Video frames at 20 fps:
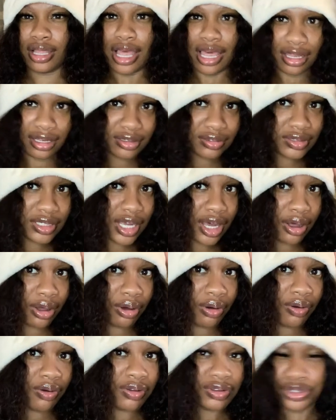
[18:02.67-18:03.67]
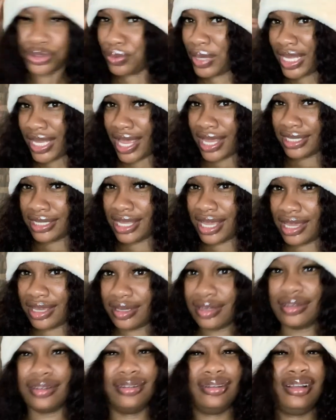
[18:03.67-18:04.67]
I don't know. Do I like that?